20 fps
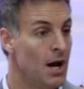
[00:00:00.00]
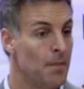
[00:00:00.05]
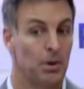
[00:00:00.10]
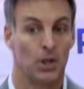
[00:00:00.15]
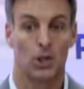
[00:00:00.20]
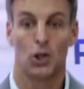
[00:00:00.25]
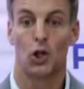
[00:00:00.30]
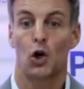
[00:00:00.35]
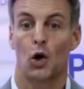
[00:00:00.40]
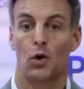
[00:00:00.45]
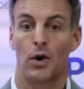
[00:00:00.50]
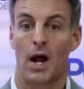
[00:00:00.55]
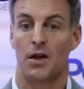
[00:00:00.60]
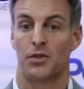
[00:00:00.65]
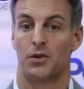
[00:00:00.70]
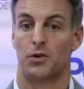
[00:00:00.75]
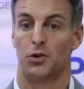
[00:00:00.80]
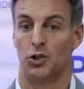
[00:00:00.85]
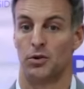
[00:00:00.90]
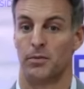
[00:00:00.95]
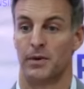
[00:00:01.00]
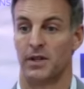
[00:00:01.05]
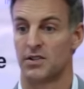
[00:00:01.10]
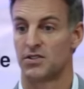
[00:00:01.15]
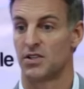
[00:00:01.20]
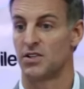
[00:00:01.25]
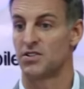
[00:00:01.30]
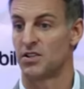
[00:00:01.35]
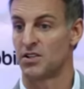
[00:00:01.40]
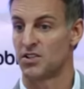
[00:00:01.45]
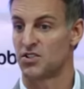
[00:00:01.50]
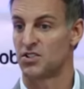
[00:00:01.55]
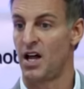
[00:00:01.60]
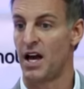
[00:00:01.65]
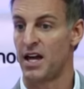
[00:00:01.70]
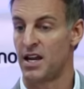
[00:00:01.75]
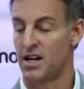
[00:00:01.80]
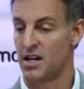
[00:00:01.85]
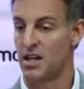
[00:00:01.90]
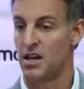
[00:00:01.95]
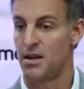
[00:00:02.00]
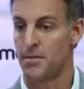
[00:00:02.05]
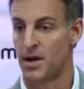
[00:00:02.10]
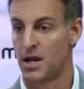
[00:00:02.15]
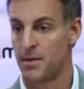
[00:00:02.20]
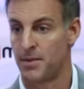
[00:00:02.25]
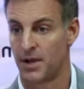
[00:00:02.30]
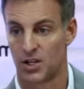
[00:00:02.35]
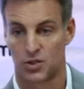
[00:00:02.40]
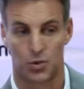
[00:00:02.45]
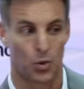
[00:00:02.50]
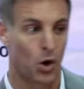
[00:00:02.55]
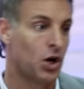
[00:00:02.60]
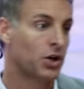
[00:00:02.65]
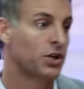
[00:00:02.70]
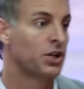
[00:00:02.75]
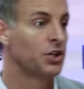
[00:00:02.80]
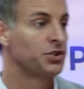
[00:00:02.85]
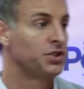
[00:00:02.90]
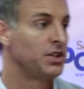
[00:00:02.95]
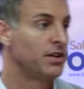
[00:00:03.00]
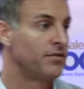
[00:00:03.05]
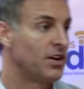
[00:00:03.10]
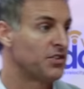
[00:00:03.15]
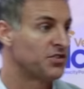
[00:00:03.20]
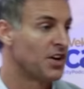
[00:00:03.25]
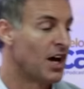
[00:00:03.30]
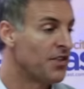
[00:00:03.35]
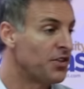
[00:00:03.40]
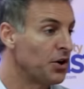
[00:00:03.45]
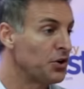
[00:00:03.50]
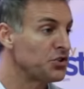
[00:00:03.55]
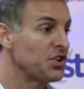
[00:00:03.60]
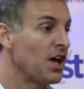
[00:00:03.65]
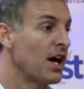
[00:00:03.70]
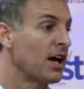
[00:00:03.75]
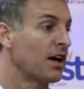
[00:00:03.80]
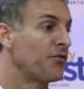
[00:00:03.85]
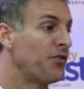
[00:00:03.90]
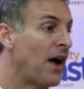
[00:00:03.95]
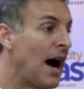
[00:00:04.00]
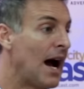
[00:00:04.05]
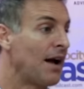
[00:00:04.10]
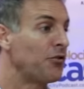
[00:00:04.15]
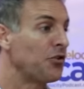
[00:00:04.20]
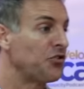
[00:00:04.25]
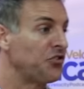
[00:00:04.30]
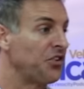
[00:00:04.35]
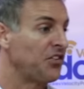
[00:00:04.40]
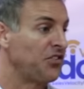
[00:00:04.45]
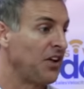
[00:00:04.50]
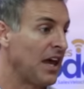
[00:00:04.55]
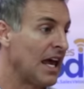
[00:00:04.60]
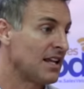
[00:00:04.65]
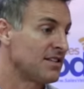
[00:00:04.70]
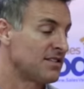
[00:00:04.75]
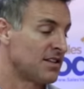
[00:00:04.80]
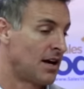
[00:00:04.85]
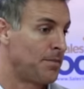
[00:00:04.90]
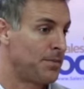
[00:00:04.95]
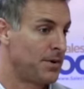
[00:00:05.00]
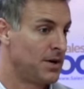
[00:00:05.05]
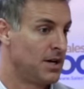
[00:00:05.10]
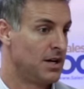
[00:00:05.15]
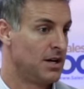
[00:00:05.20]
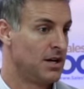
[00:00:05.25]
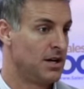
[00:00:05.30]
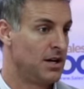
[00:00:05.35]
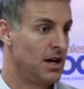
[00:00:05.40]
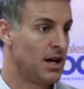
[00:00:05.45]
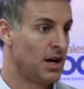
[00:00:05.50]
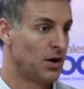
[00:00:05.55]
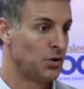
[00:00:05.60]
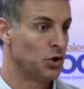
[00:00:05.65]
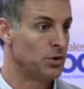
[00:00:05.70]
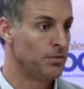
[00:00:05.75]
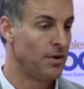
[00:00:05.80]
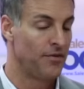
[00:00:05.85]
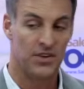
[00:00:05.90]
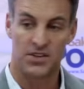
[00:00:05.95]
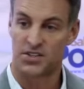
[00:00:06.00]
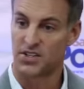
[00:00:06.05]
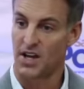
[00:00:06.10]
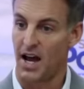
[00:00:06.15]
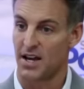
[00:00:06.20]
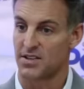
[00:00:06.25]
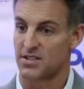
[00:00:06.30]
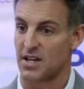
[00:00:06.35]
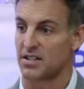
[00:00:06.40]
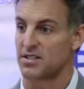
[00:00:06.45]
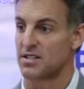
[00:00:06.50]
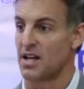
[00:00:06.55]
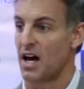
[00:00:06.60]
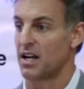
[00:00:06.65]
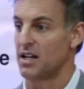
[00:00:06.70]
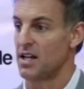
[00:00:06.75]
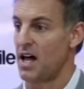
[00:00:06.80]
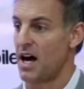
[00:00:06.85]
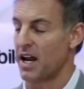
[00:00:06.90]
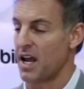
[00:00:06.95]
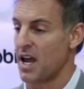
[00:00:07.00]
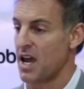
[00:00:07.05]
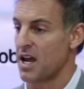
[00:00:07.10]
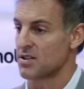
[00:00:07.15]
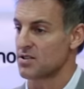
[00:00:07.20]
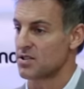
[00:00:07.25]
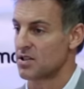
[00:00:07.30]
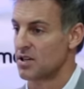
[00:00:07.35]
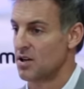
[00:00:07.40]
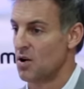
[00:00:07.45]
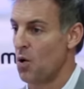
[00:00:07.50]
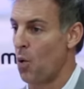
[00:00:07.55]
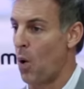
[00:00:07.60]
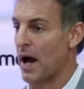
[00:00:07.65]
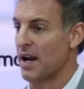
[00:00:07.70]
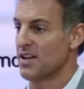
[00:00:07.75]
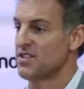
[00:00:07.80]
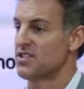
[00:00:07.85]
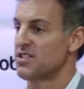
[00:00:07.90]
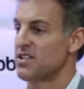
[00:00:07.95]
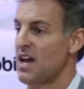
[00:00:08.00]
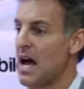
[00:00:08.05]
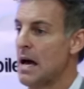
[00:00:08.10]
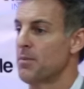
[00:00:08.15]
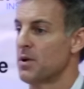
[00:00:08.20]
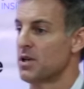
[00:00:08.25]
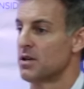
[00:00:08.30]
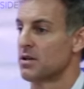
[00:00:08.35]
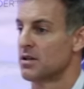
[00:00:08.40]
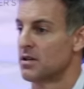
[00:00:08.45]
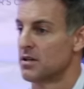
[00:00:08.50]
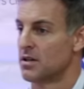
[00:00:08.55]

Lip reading: But look around the room, and this isn't a slight at anybody because we're all guilty of this. There's like 5 or 6 hands up. In a room of this size, that's not a lot of hands. Why does this happen?